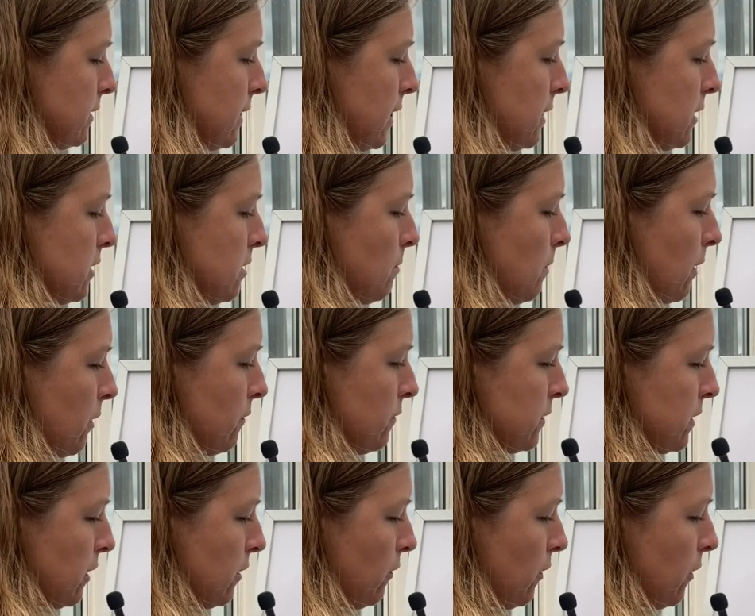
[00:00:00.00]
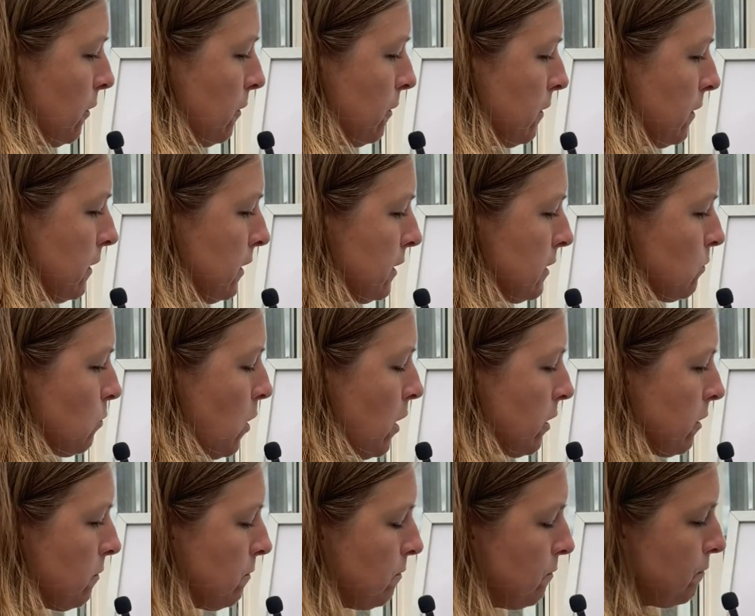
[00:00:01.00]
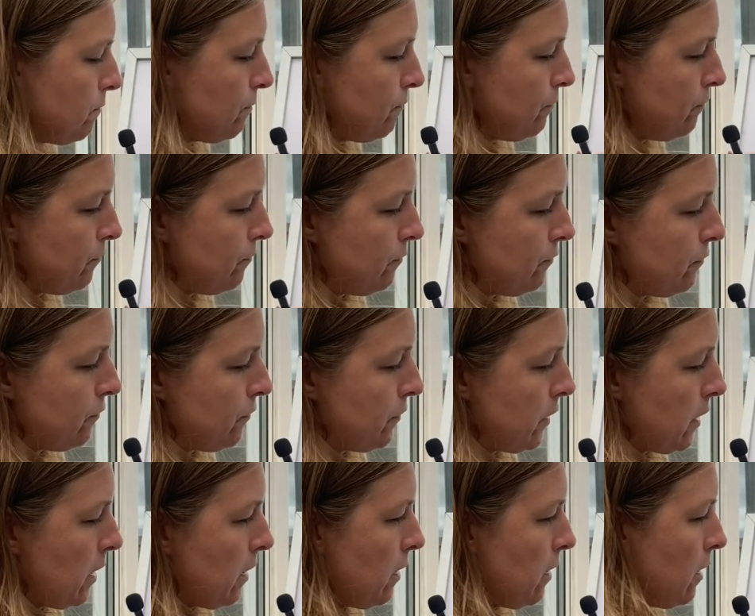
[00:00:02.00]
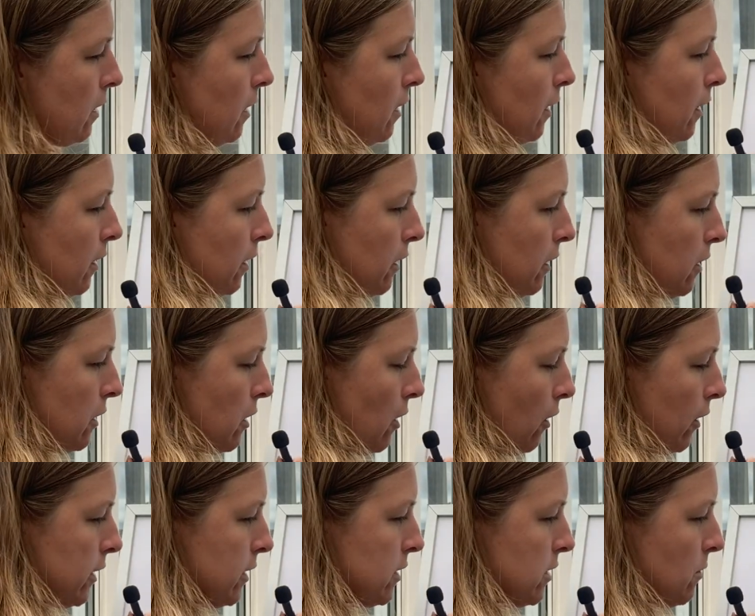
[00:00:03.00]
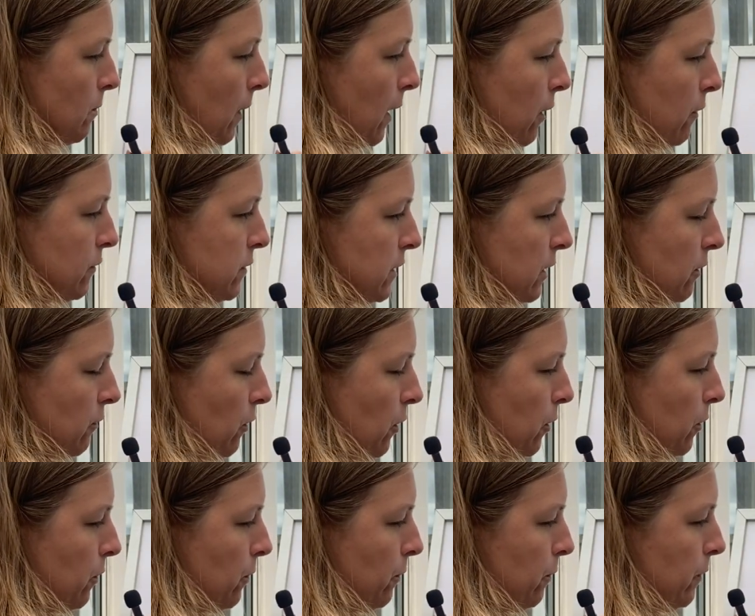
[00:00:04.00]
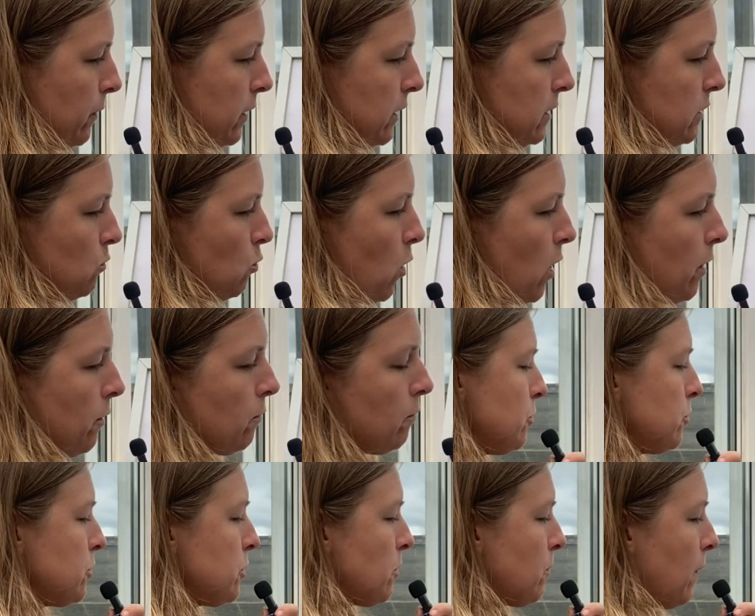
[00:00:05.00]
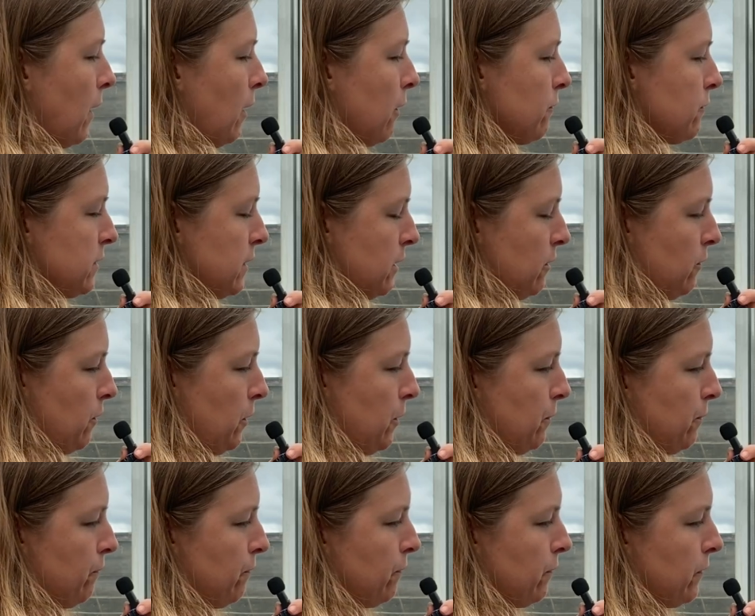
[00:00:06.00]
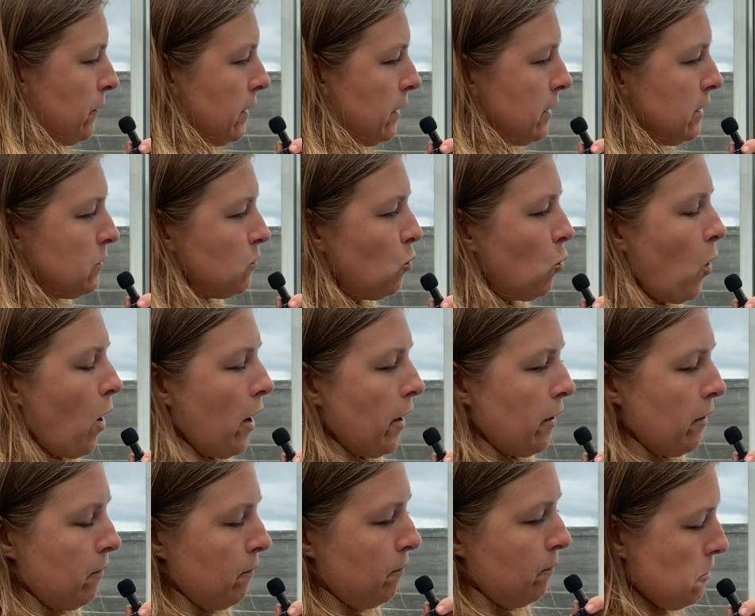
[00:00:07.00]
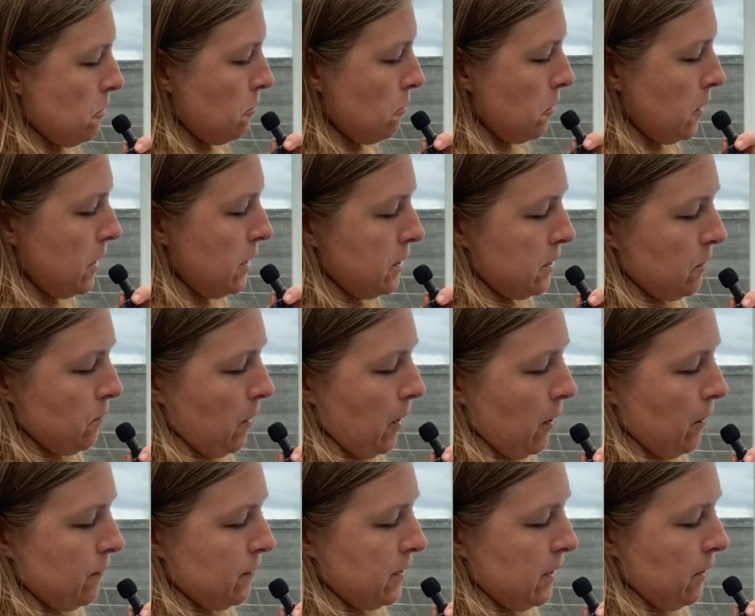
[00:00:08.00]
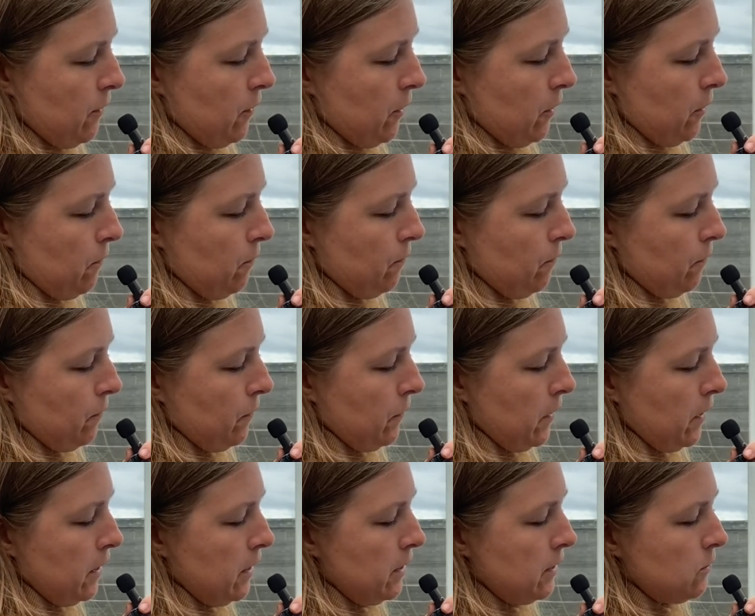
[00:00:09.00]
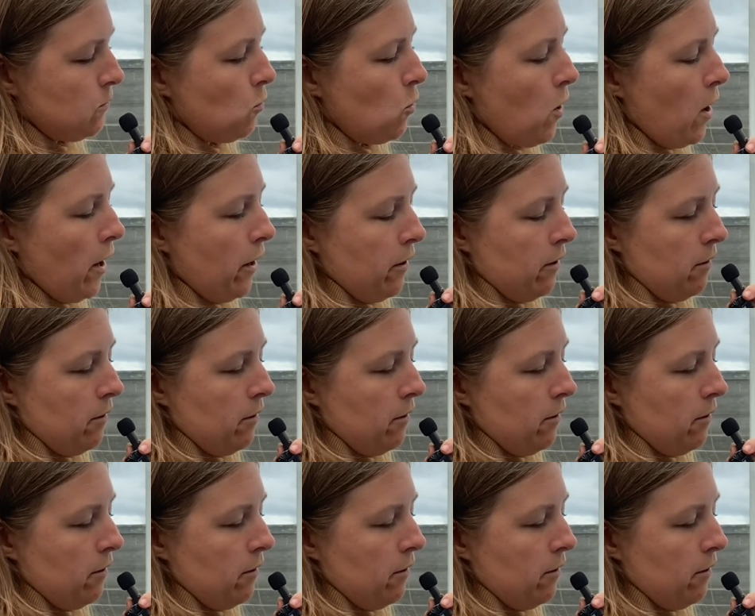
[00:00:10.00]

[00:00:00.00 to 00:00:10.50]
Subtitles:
10 to the power of 0 is just 1. 9 to the power of 0 is 1. 2 to the power of 0 is 1. 3 to the power of 0 is 1.